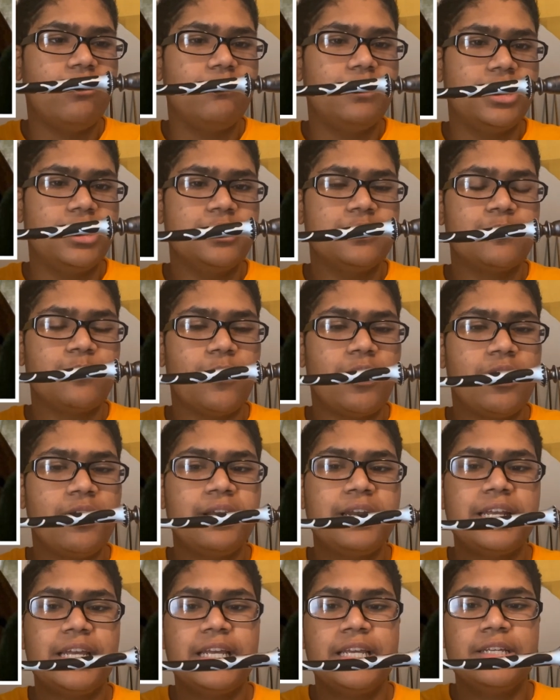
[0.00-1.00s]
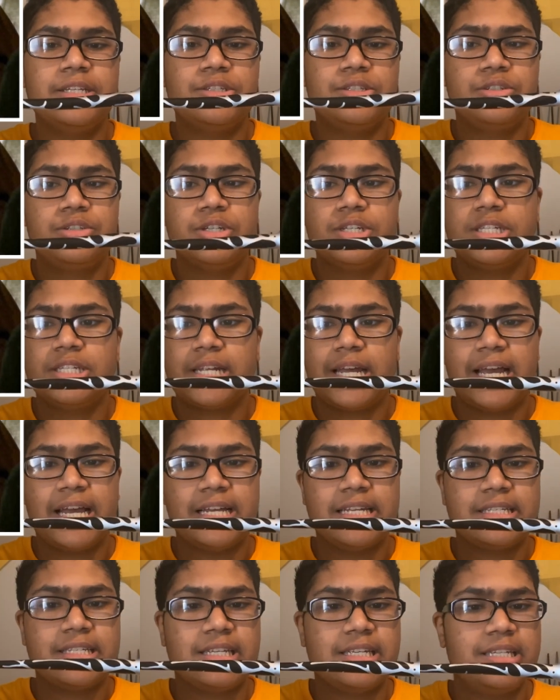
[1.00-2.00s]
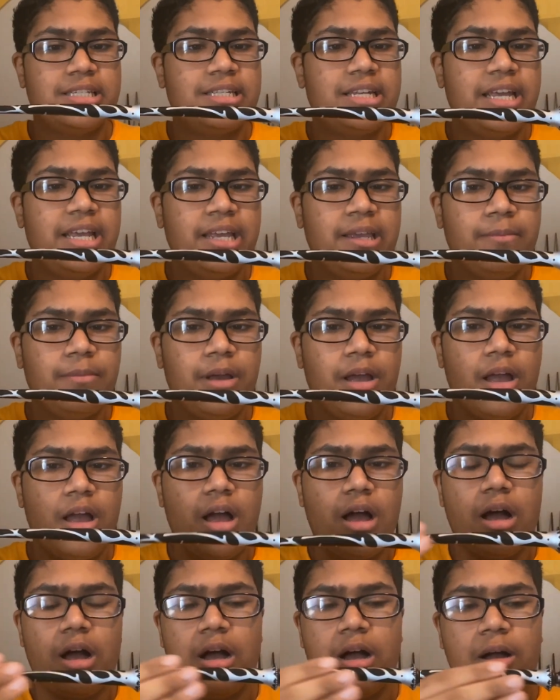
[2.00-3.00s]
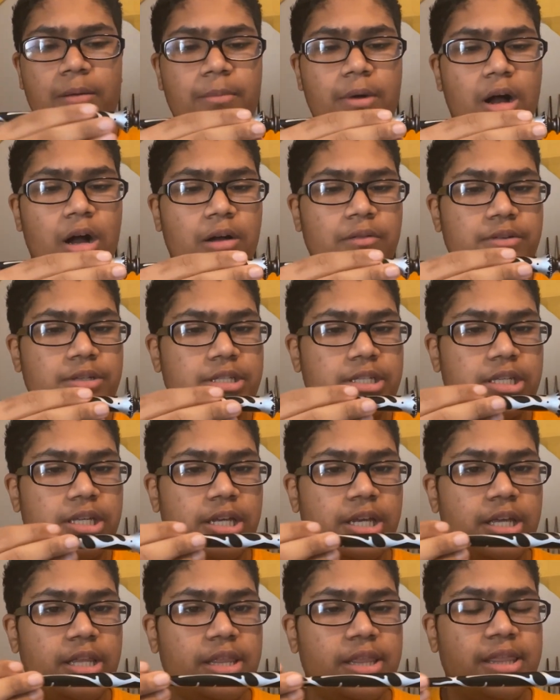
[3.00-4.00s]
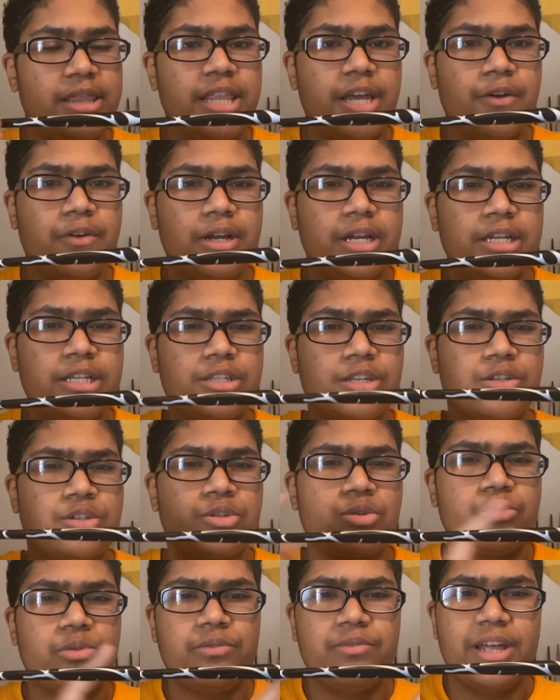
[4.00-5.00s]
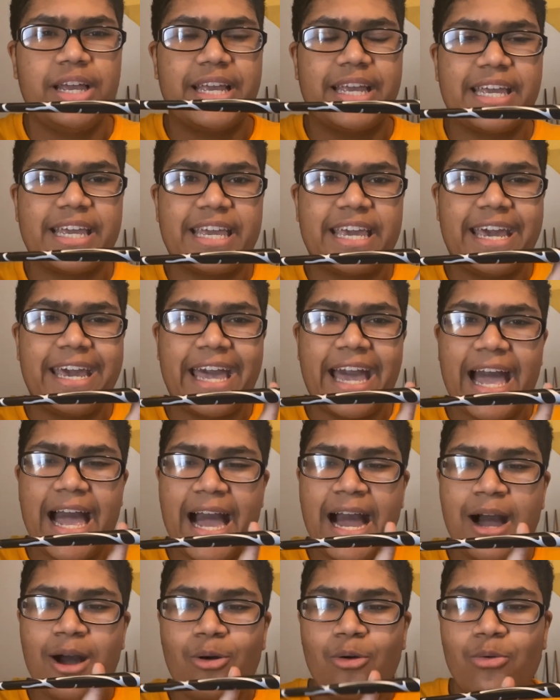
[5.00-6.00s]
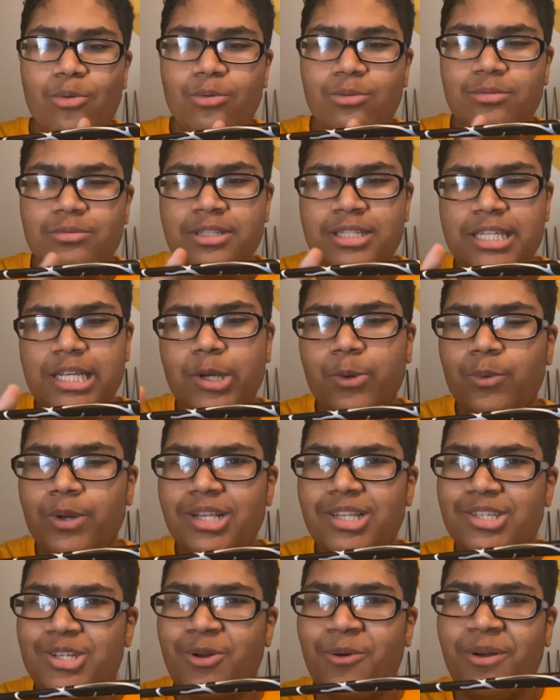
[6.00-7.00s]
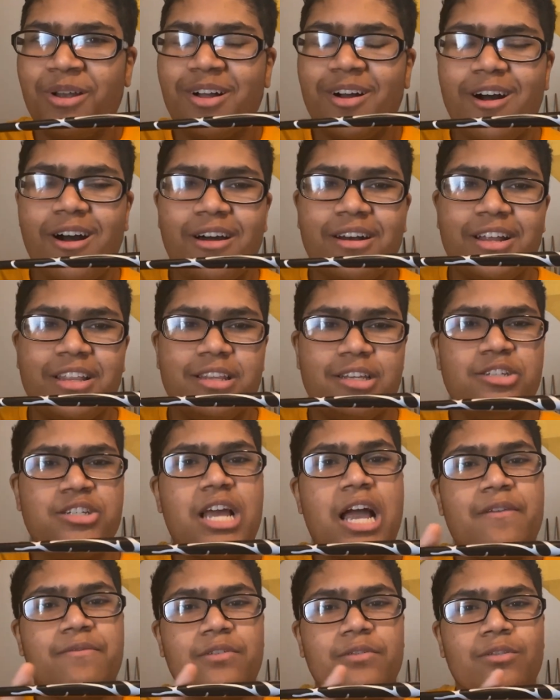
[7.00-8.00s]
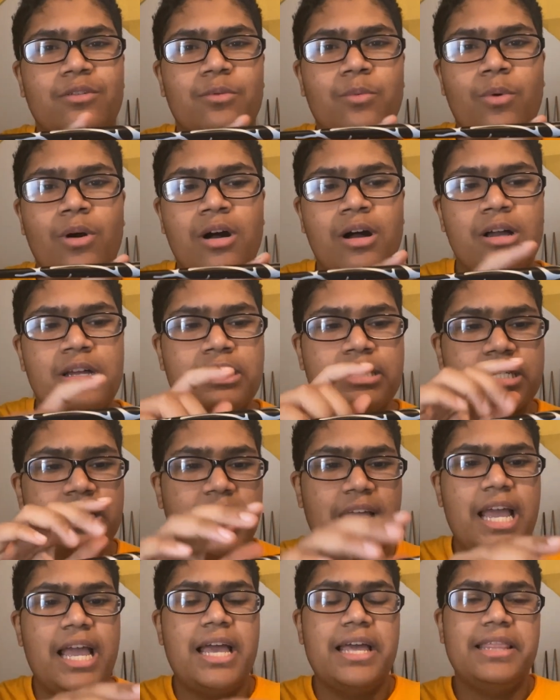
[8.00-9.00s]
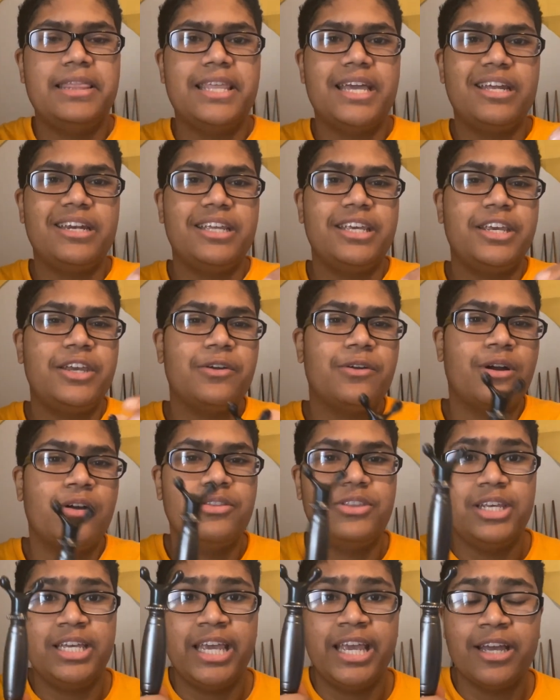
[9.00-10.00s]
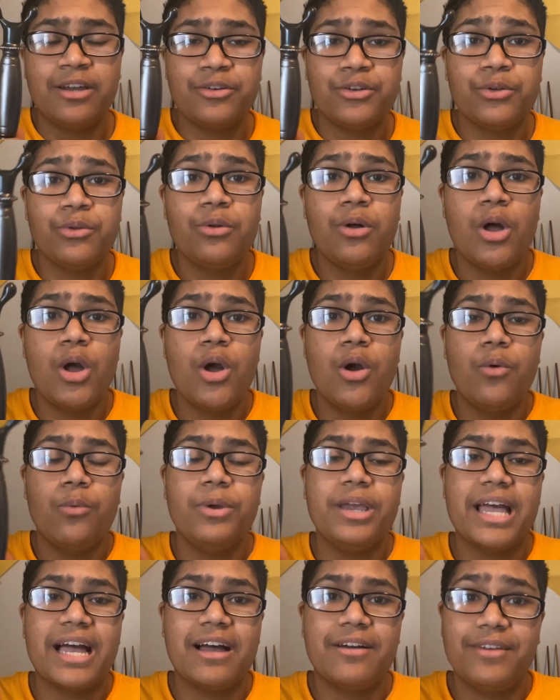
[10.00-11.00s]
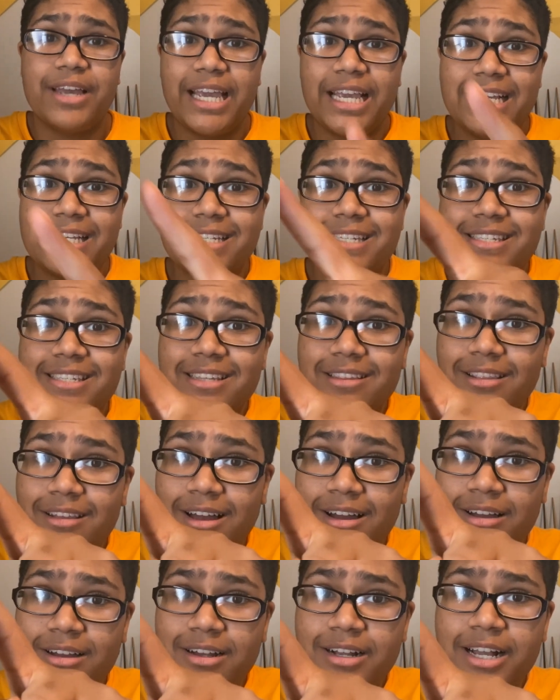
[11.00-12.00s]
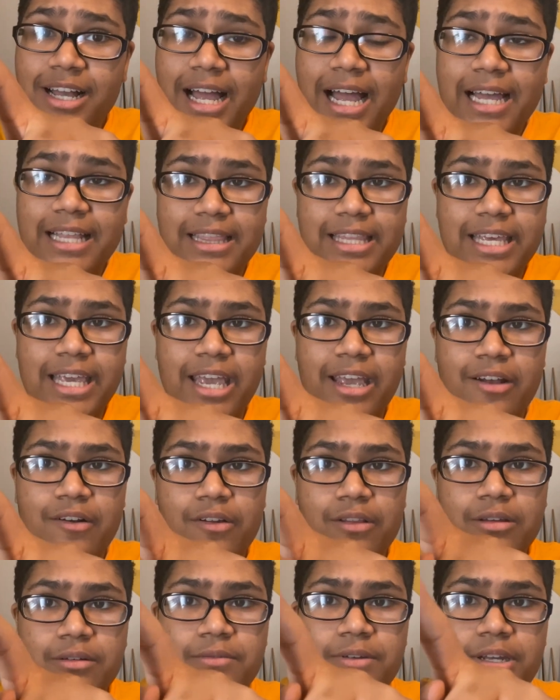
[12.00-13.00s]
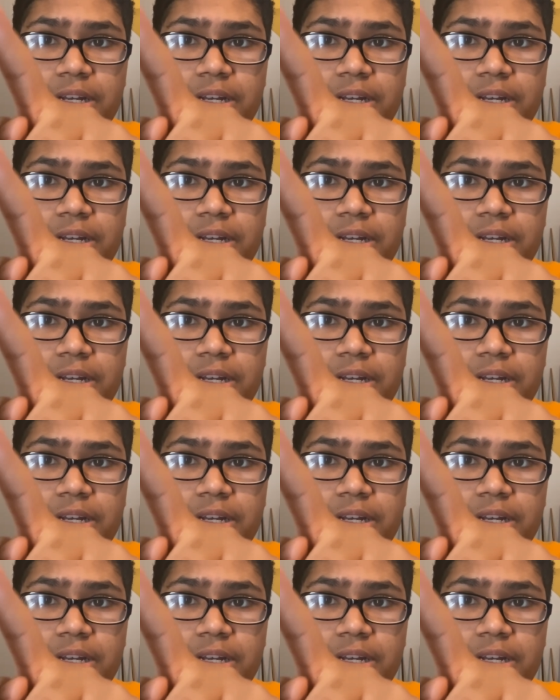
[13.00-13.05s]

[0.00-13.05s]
His wand is just as his name. Obviously, there is a sort of like cow sequence going on in the shaft of the wand. Then here on the handle, we have a slug at the handle of